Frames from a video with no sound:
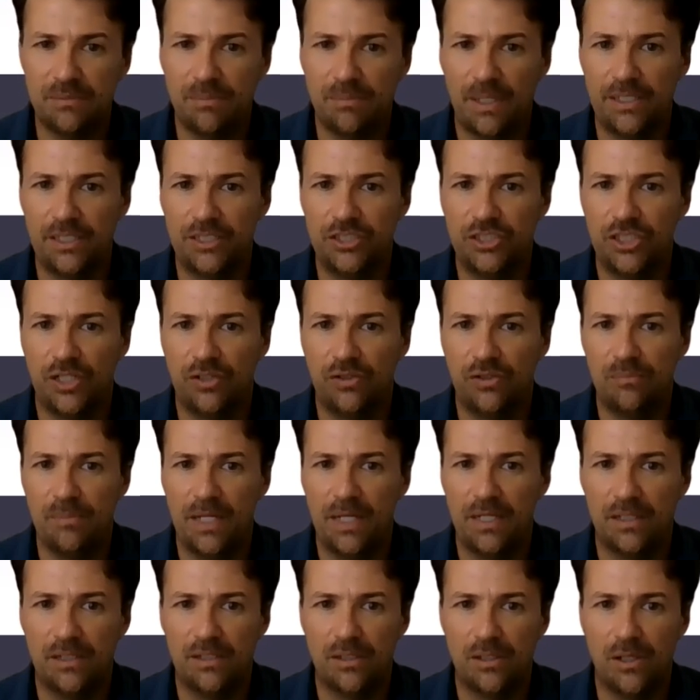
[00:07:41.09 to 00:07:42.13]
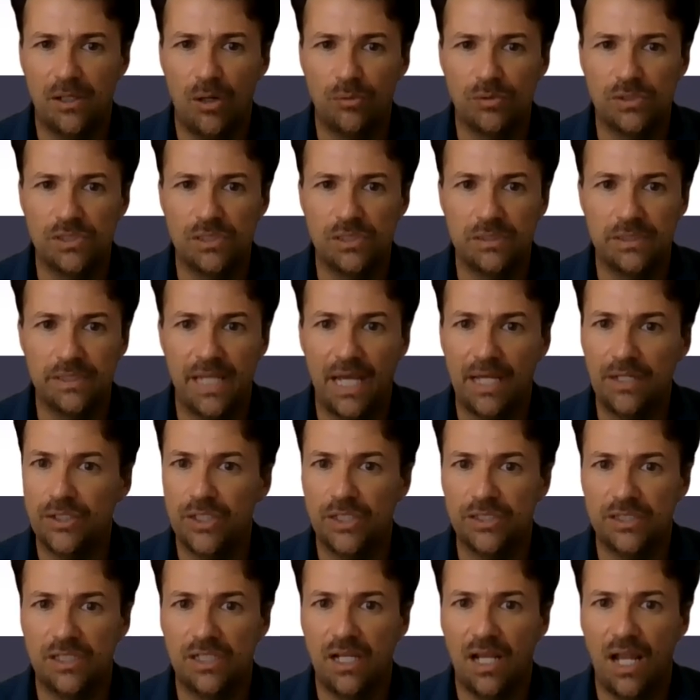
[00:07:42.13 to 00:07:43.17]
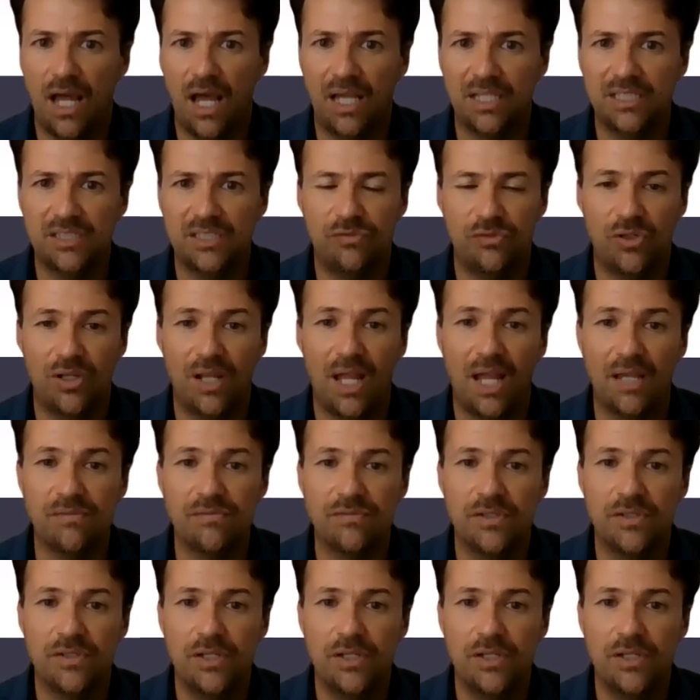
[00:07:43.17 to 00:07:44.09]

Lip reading: by the General Medical Council, that doesn't last for life.